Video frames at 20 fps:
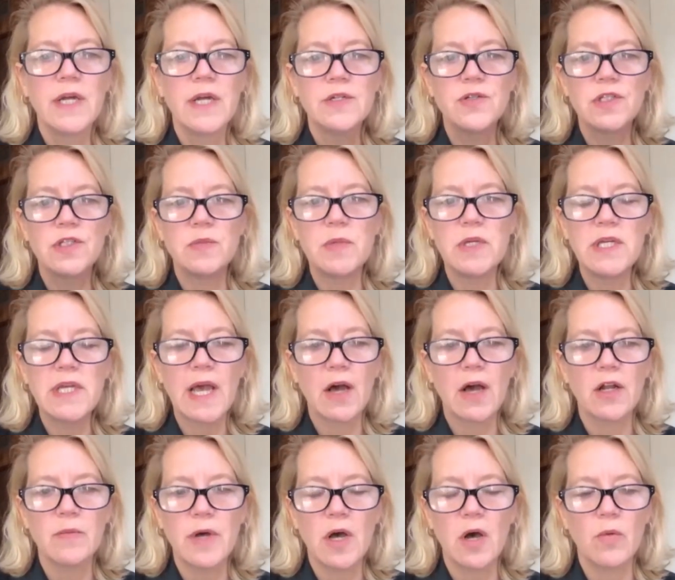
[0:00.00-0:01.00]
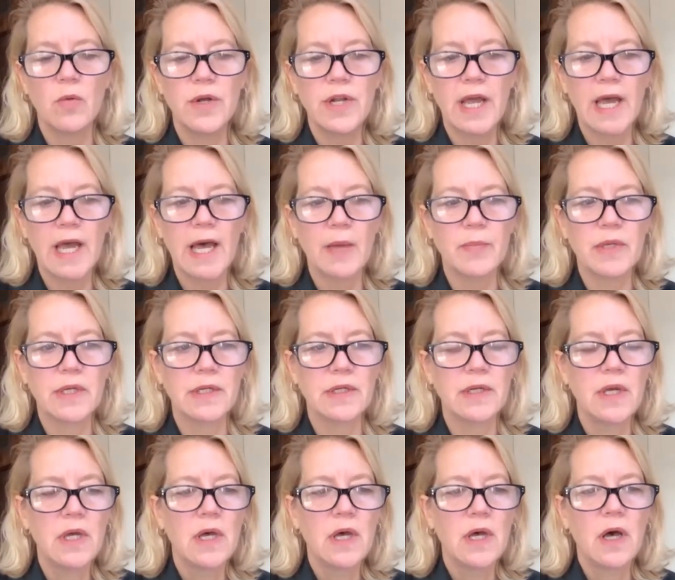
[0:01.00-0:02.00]
to speak out about what
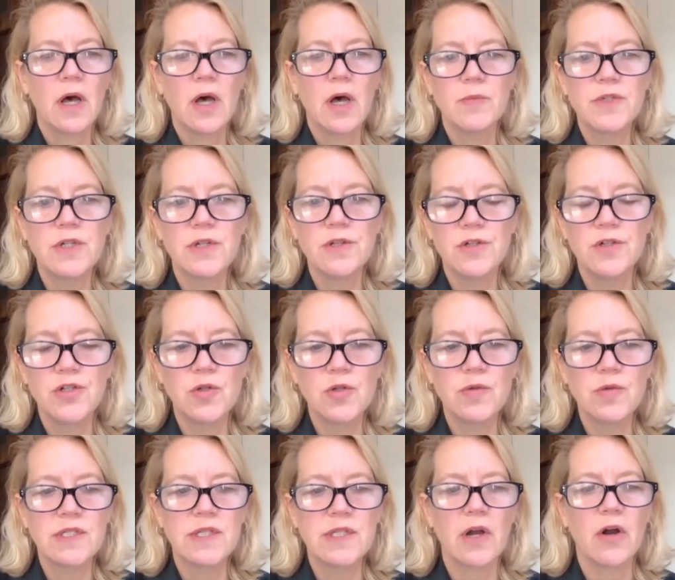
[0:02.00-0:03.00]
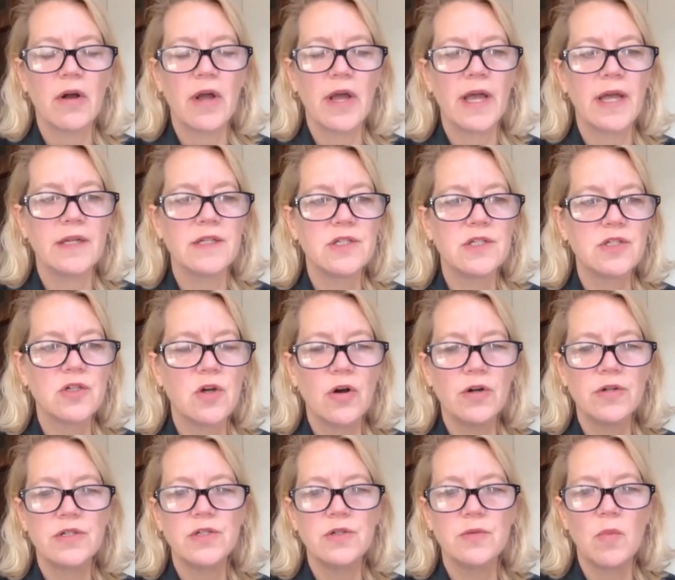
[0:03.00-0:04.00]
happened um, to the Jews there and
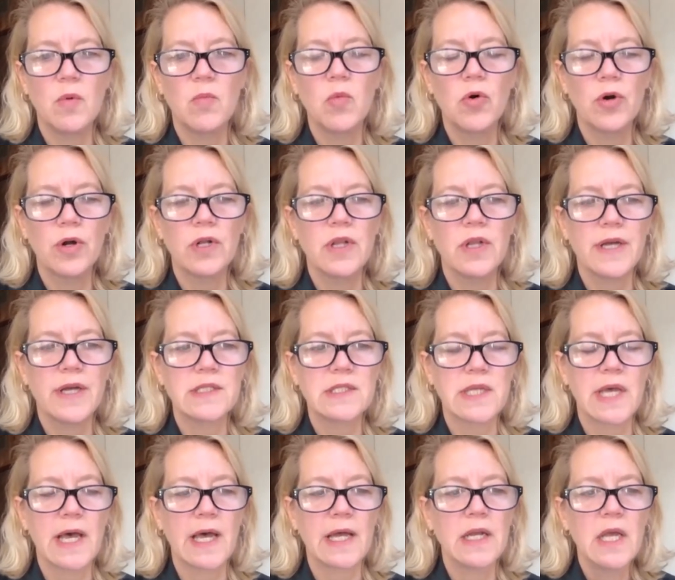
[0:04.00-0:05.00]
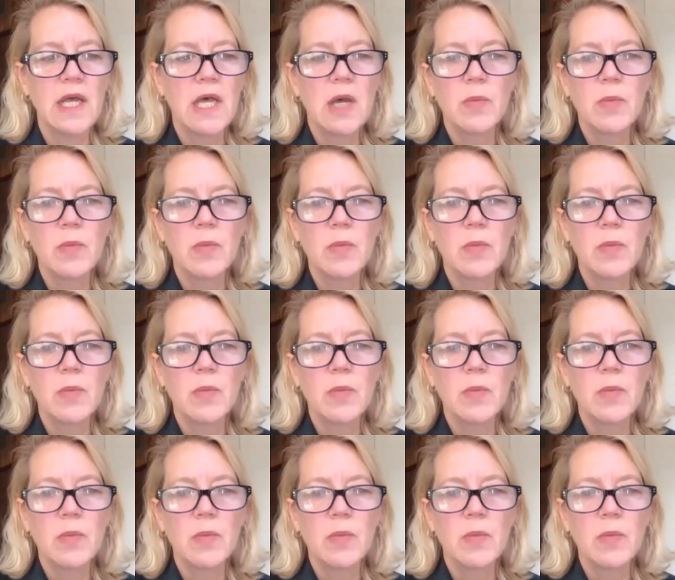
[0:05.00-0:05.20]
start to memorialize that.